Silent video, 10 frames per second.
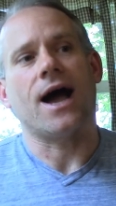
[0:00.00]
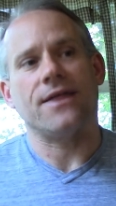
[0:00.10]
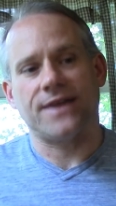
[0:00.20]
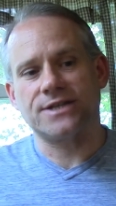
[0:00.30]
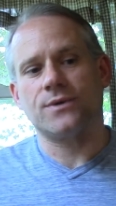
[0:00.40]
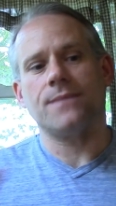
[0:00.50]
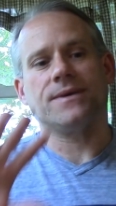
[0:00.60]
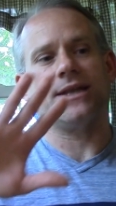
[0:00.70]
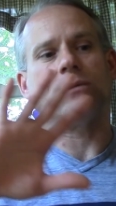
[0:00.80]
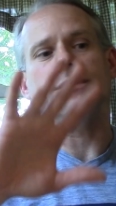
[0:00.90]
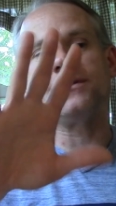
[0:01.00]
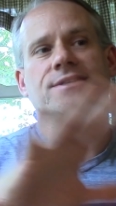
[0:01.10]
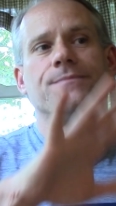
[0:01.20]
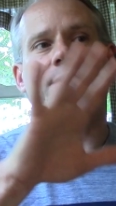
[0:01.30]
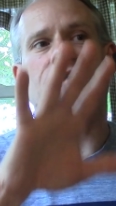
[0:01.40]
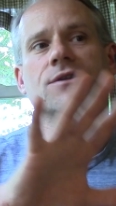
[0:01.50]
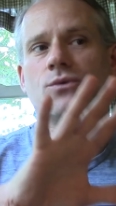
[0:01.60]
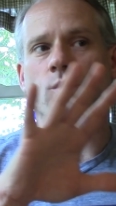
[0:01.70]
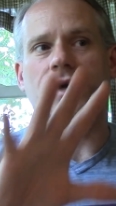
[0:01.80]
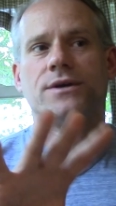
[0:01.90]
That's why I'm getting when something a little
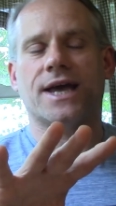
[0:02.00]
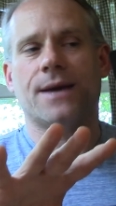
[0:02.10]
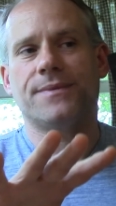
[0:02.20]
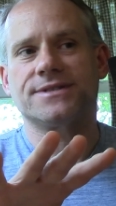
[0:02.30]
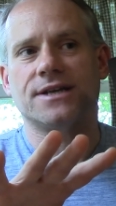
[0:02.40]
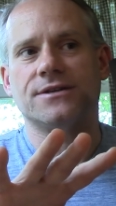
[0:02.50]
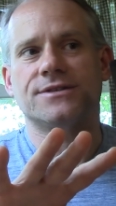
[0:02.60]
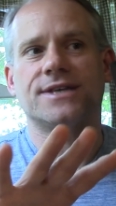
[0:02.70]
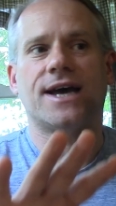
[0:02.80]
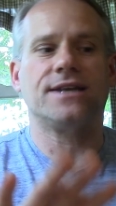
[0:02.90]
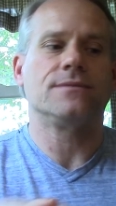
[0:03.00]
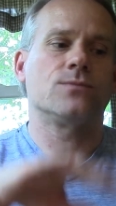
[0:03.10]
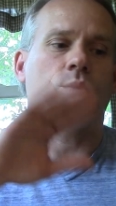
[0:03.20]
weird happens on your side,